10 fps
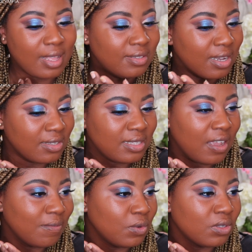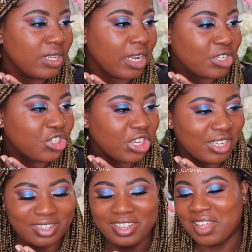does have more texture
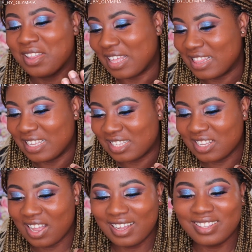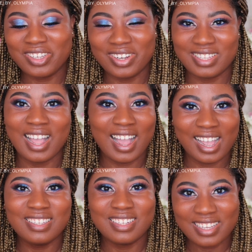than this side, so it's
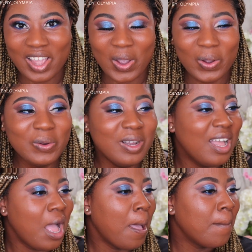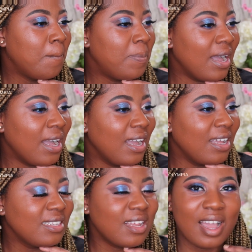hard to tell.
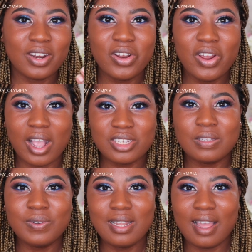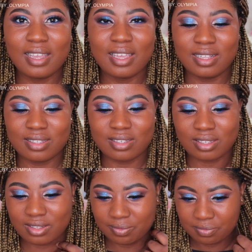But I don't know, I just feel like
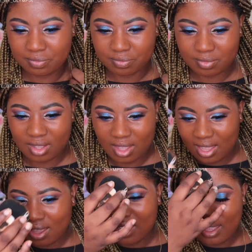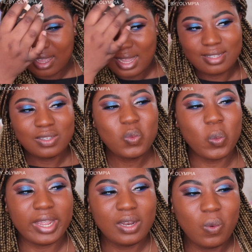it's a
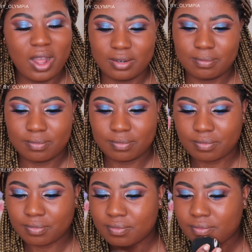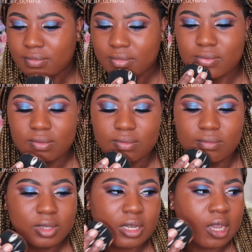weird one.
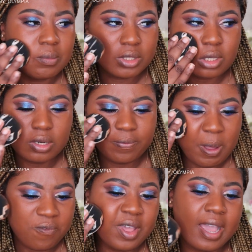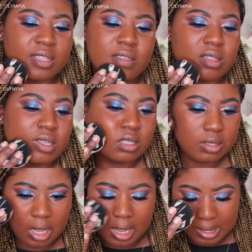Okay, I'm just gonna perfect this
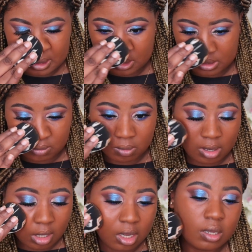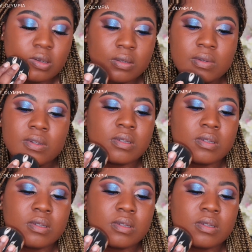side as well.